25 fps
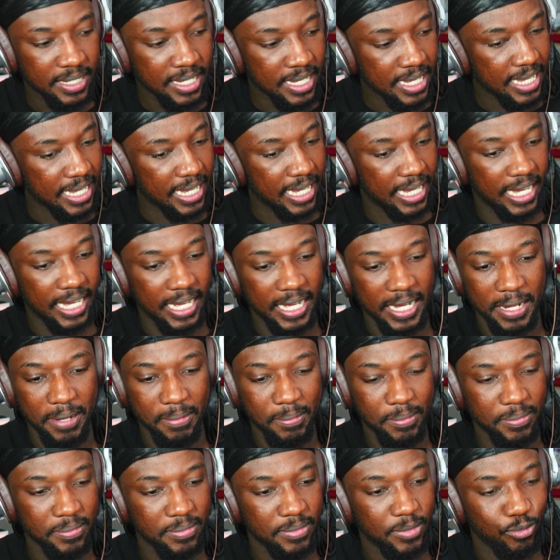
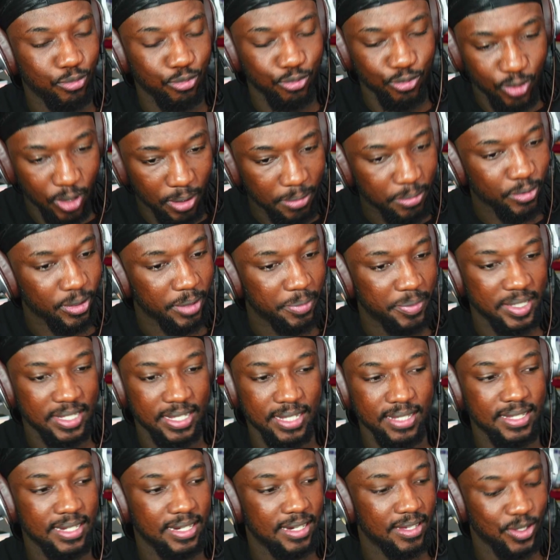Um, Rob
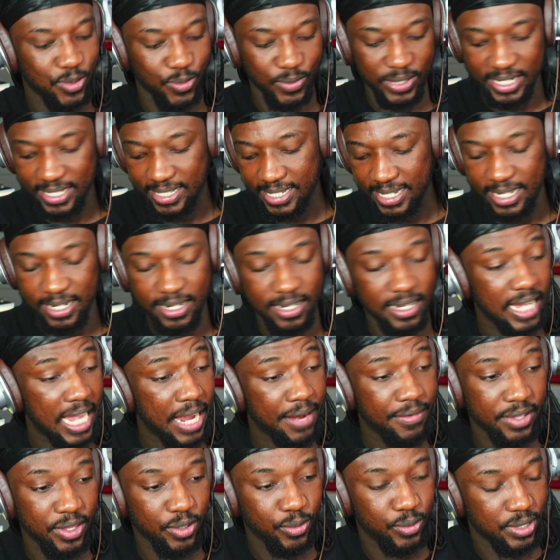representing us with a tenor.
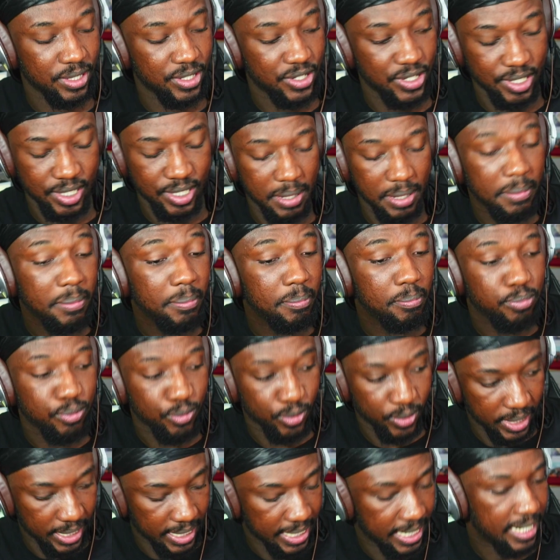Everything was just
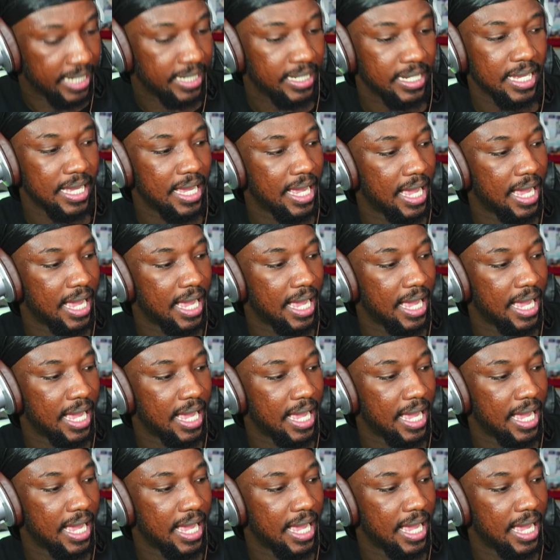brilliant.